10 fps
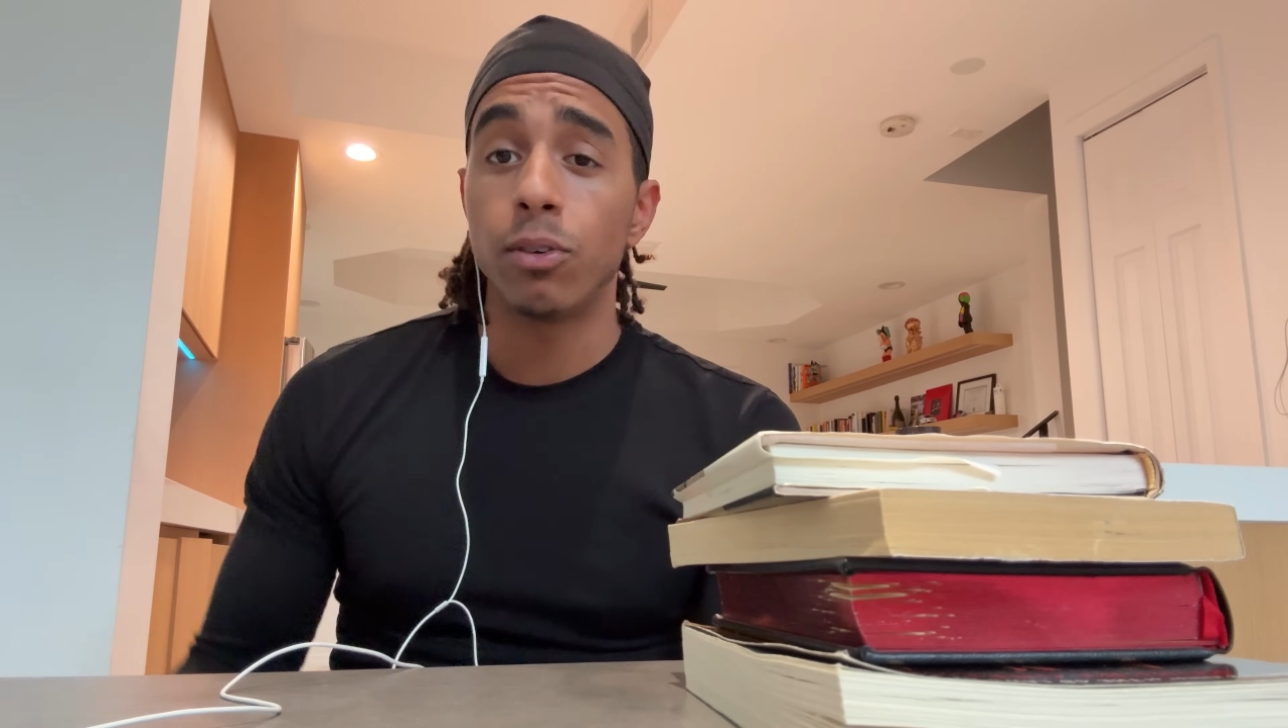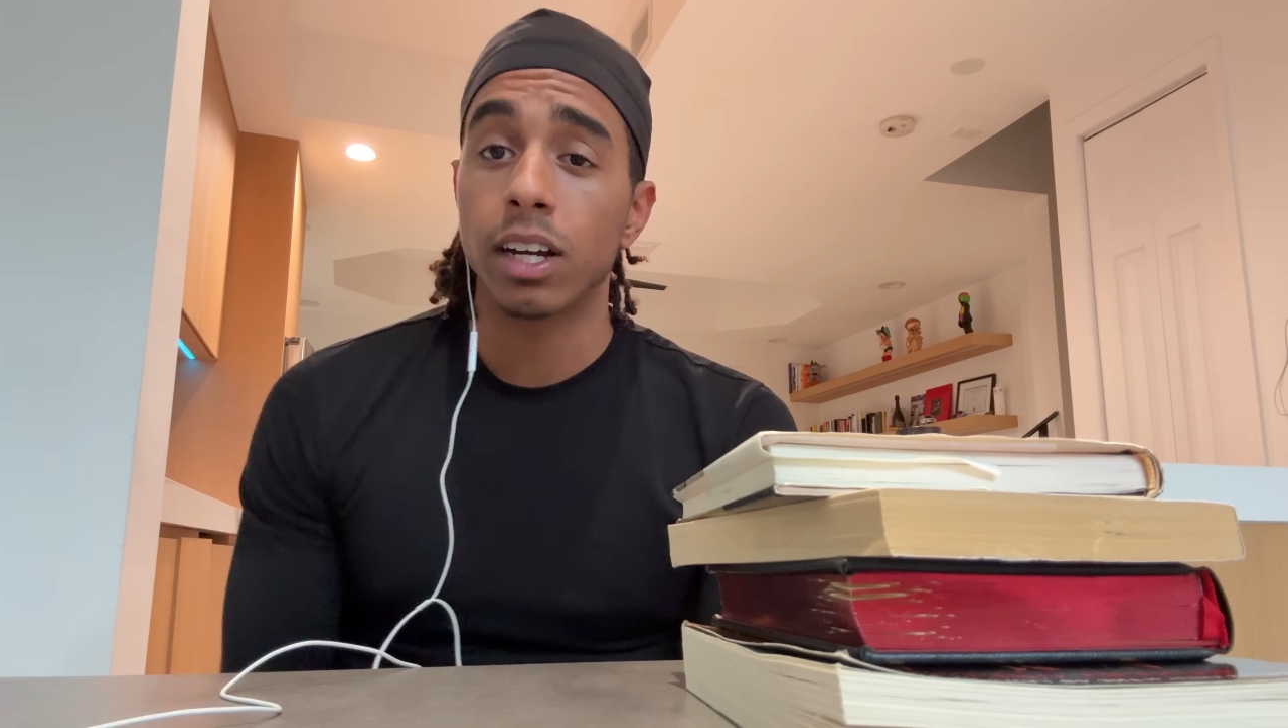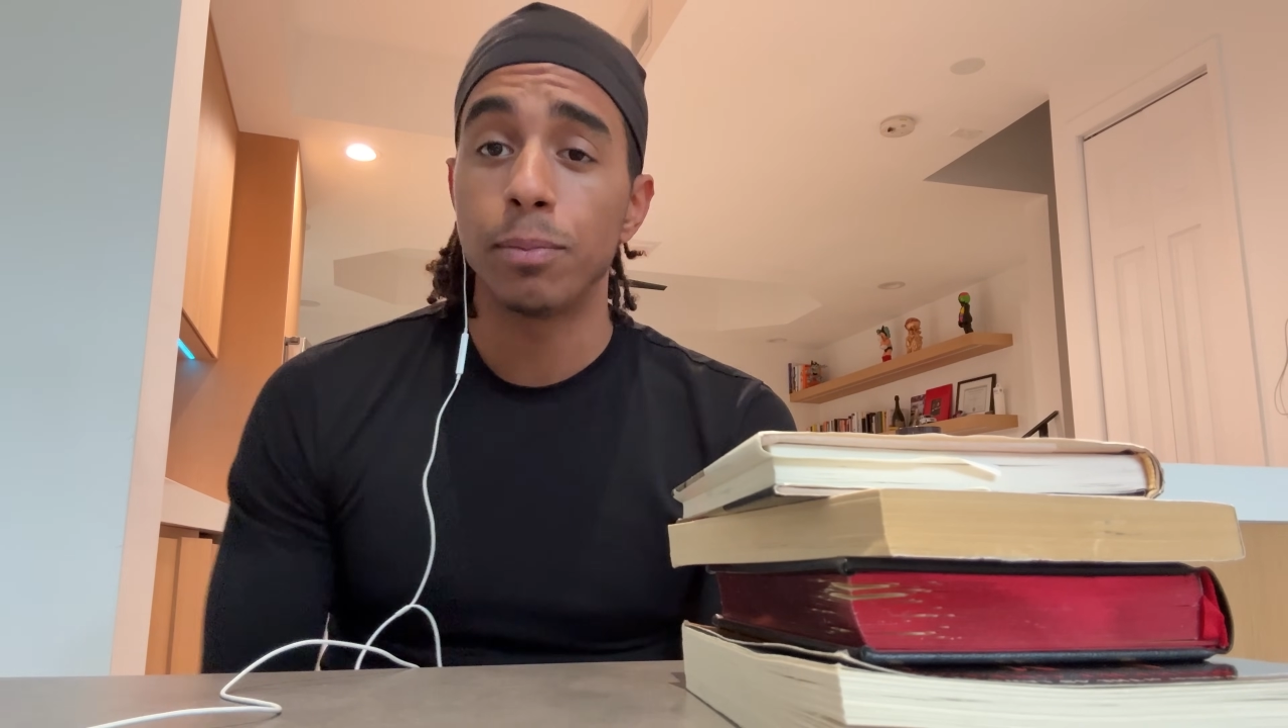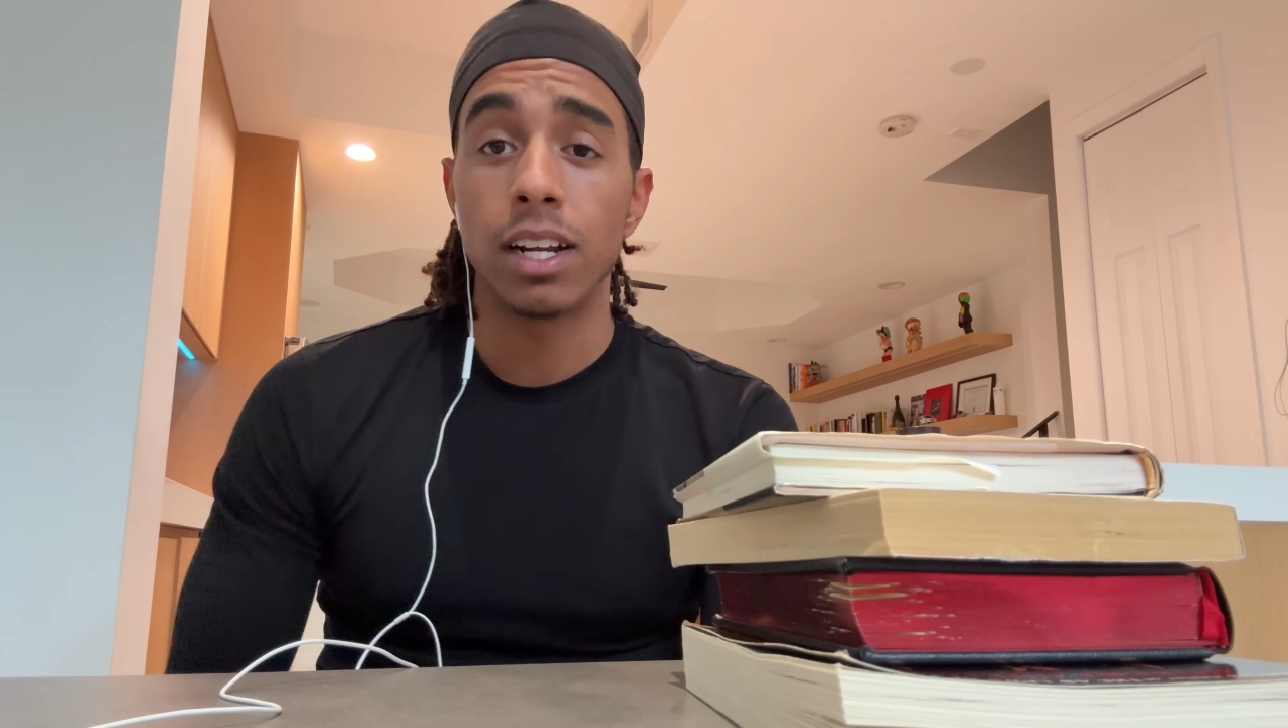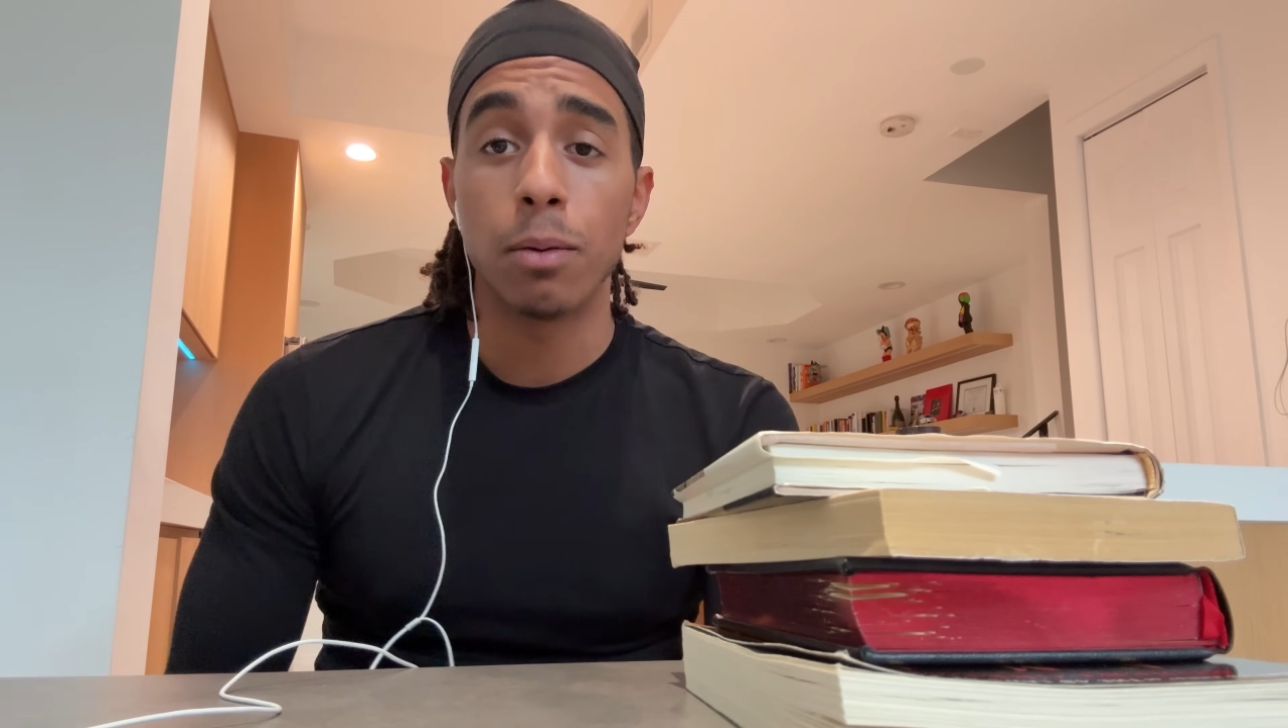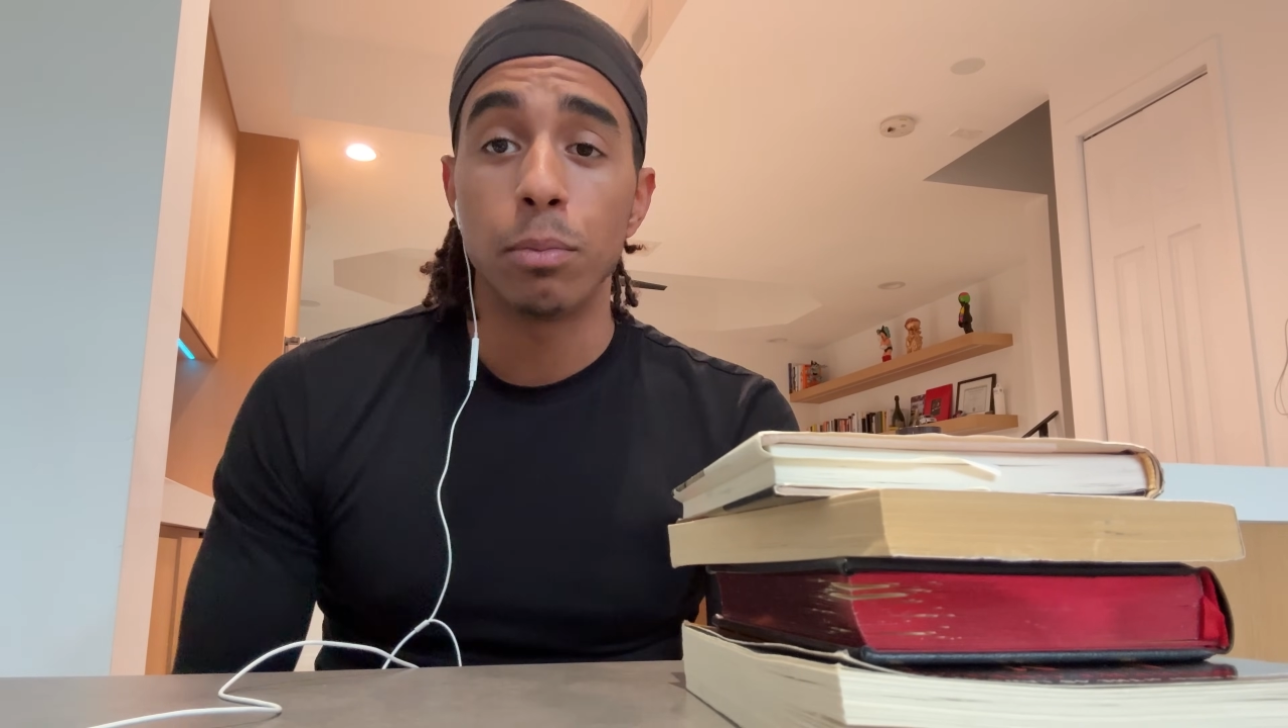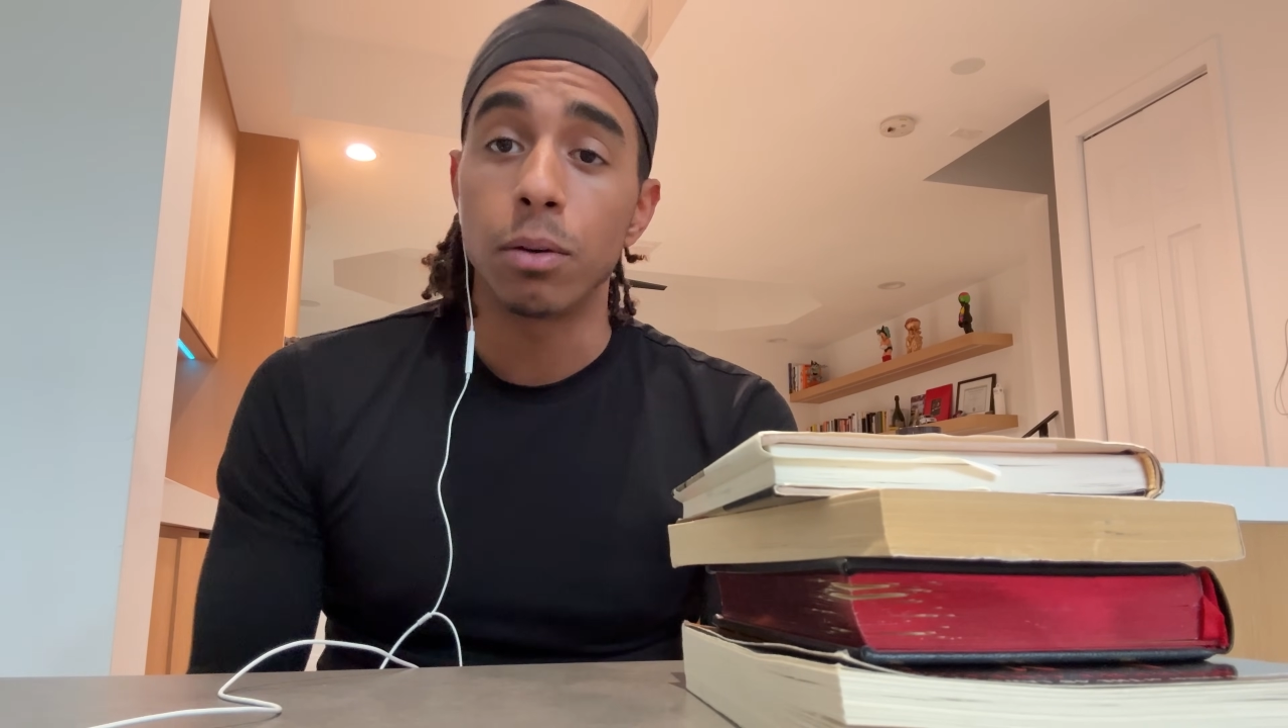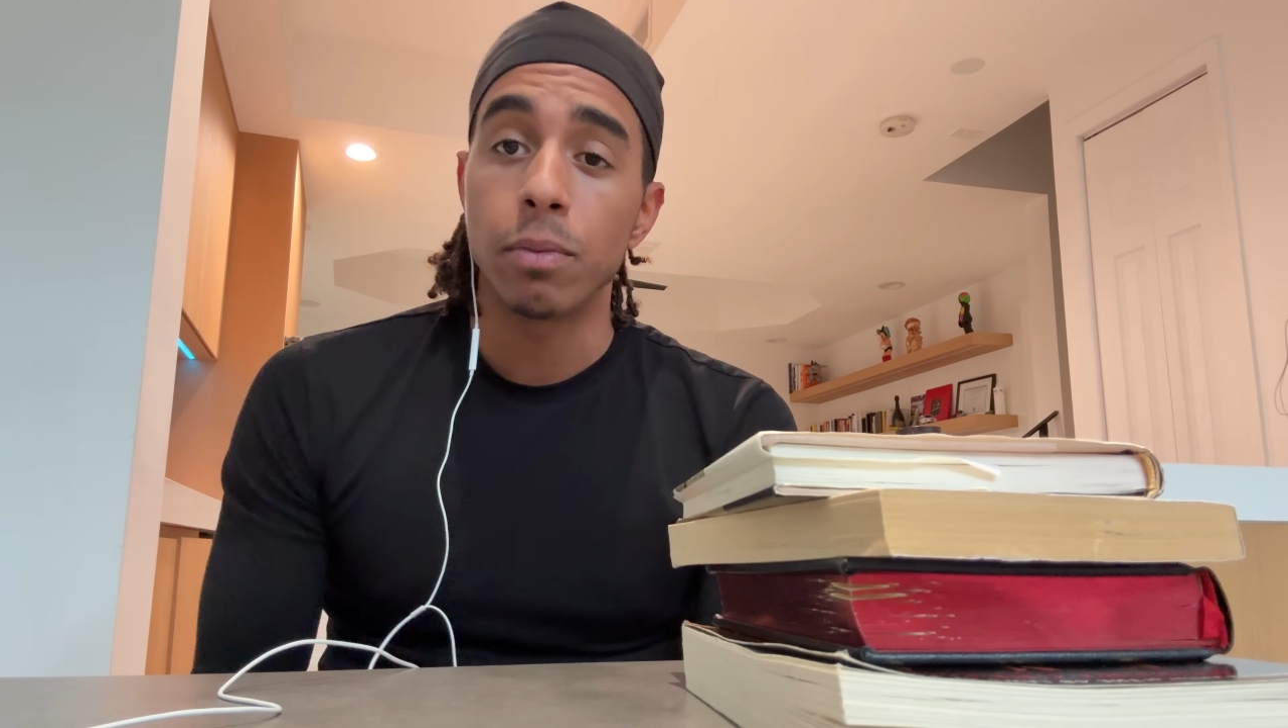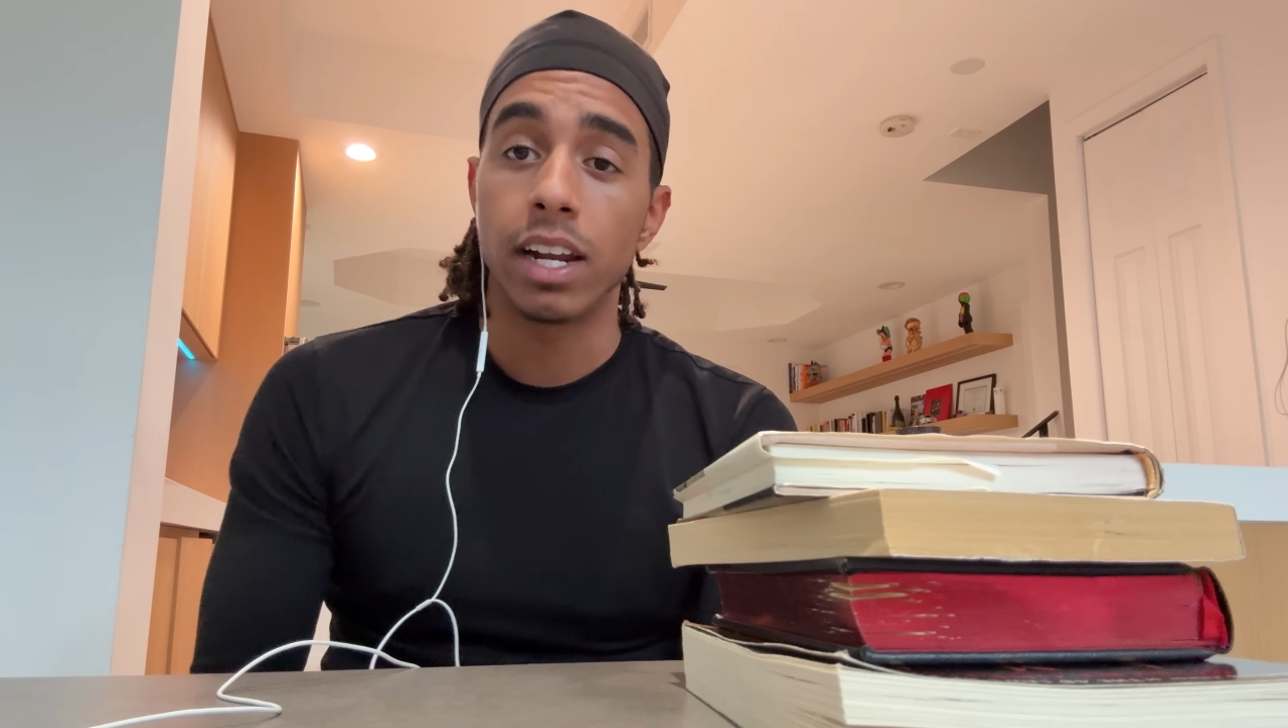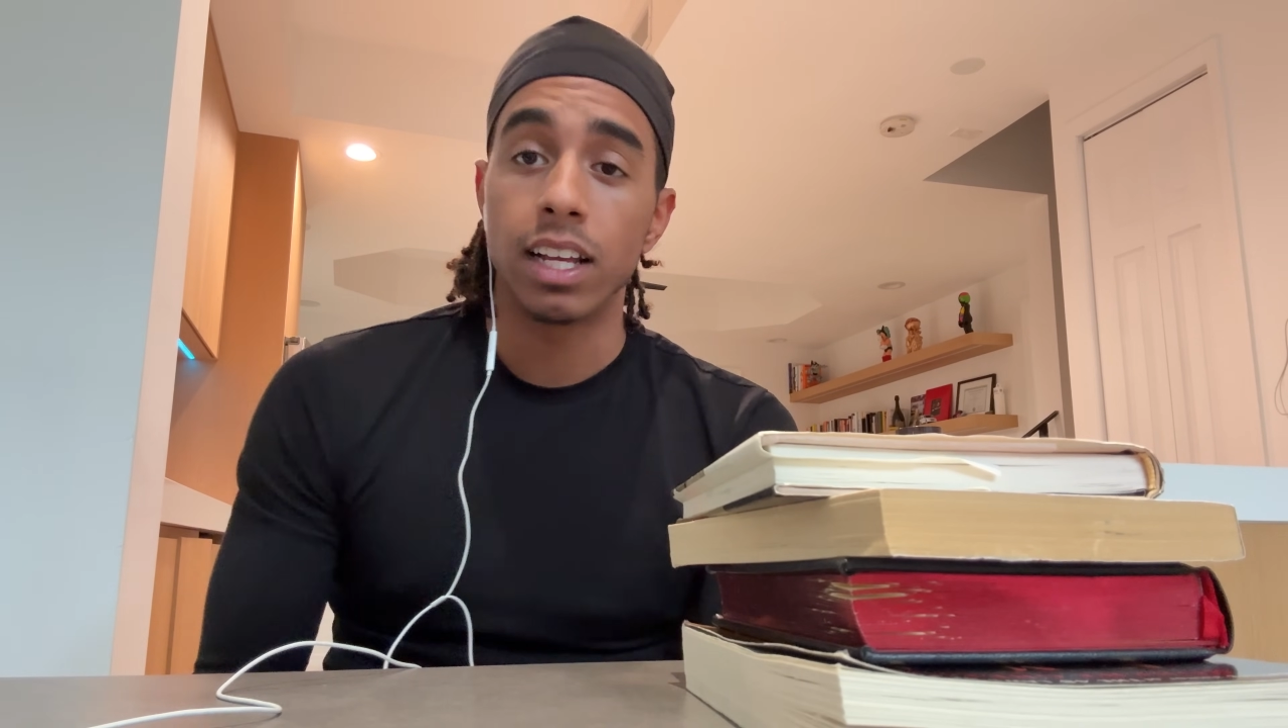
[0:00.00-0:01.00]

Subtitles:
recommend that book, man.